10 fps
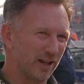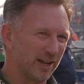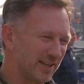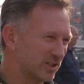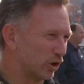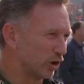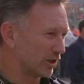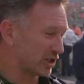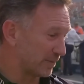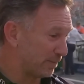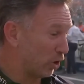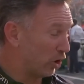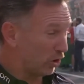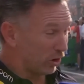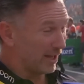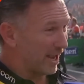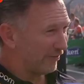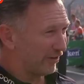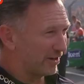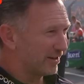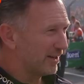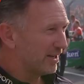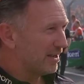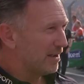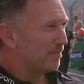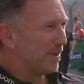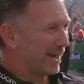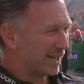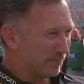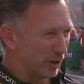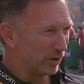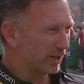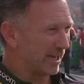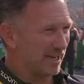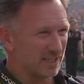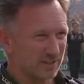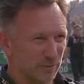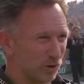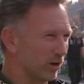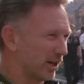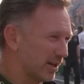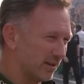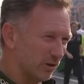and it's all the support, all the effort back in Milton Keynes from all the,